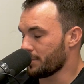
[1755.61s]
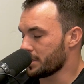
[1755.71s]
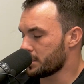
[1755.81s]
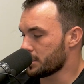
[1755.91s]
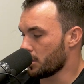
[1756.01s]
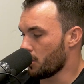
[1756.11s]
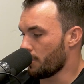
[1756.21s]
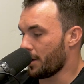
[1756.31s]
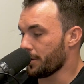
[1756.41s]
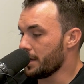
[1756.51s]
I mean, it's such a
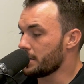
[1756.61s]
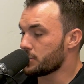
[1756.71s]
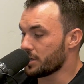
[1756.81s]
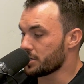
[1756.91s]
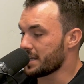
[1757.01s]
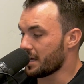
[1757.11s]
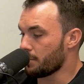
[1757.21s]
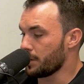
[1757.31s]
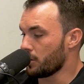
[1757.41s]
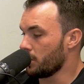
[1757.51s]
low amount. So I just take
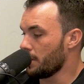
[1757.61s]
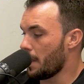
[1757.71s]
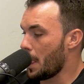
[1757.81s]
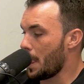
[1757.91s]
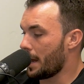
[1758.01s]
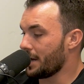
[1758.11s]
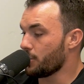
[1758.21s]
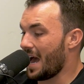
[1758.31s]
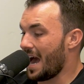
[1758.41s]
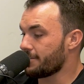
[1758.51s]
a pill. I
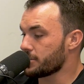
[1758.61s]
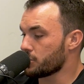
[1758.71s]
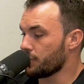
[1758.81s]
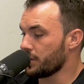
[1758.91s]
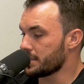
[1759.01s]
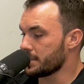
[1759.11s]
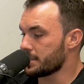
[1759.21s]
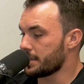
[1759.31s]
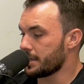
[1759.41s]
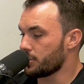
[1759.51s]
do half a serving. It
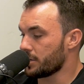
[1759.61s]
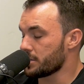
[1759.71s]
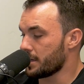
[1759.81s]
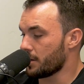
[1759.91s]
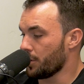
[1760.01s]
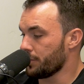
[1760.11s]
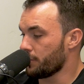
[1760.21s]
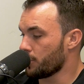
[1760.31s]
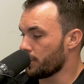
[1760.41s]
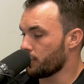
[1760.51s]
says to take 2. I just take
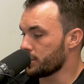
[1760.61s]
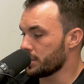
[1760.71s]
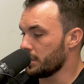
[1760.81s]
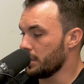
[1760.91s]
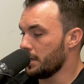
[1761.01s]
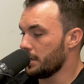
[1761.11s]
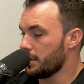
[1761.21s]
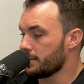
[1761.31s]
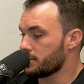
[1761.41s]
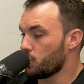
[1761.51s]
1 for whatever reason.
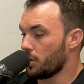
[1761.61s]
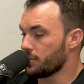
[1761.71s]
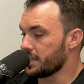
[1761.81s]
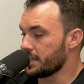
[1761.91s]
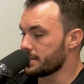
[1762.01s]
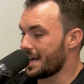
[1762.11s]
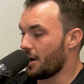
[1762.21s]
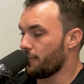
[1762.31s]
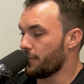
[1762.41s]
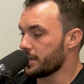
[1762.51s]
It's 12 cents.
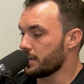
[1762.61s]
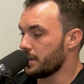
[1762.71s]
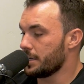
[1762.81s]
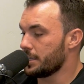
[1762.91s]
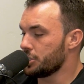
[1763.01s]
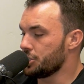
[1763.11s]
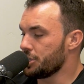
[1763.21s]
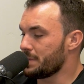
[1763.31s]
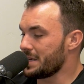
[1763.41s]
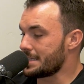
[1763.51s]
Alpha
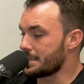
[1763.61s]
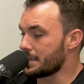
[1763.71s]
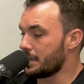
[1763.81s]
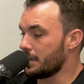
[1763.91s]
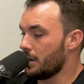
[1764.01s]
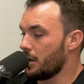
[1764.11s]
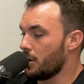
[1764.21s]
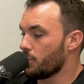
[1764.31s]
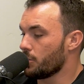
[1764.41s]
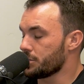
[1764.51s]
GPC,
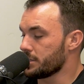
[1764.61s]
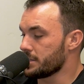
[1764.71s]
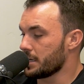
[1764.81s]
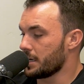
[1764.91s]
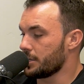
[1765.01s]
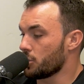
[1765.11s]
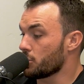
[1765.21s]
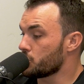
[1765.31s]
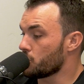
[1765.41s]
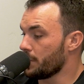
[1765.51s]
which is
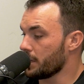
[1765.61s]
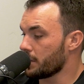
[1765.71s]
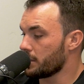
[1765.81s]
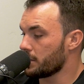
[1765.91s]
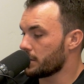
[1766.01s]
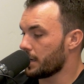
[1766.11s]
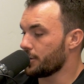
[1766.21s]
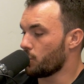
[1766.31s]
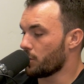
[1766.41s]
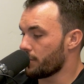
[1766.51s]
neurotropic.
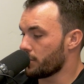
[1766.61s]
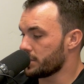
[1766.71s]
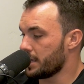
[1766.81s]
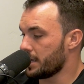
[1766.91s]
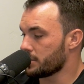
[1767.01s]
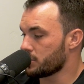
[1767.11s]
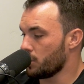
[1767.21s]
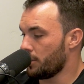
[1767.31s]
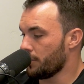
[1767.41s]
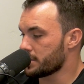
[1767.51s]
I do 1 of those a day as
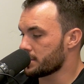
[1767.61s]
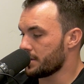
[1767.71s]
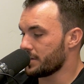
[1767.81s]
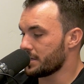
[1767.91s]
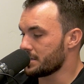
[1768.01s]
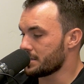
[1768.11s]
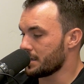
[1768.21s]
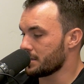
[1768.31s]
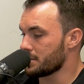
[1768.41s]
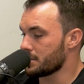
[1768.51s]
well. That's 17
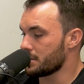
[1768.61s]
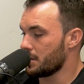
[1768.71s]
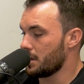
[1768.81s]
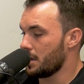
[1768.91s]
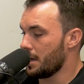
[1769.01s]
cents.